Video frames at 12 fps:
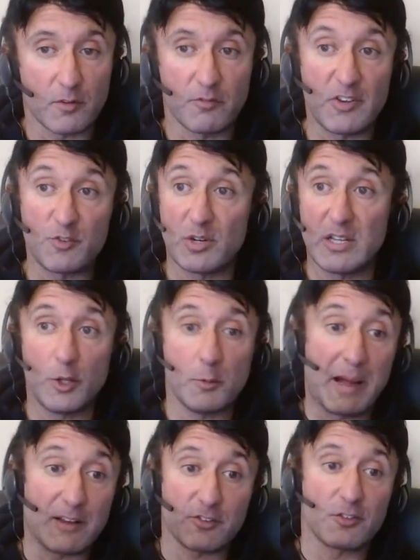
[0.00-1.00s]
Visually, you
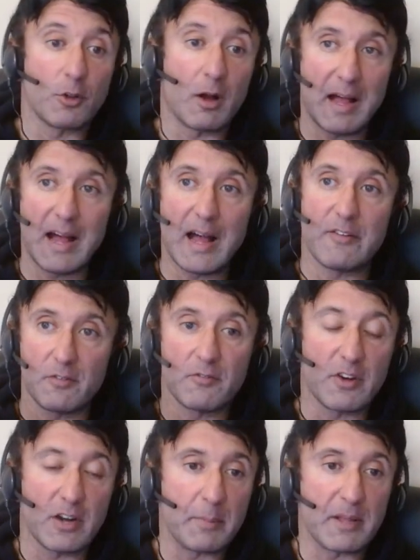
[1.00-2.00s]
might just not have
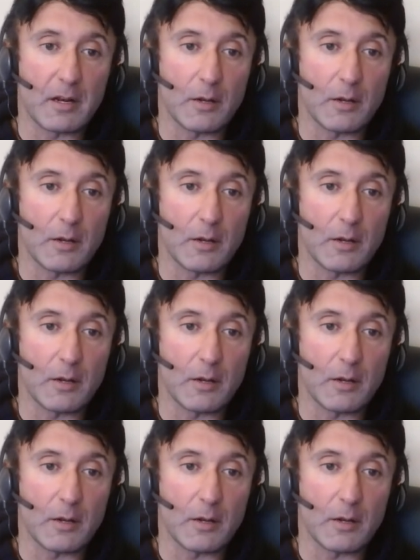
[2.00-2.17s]
very big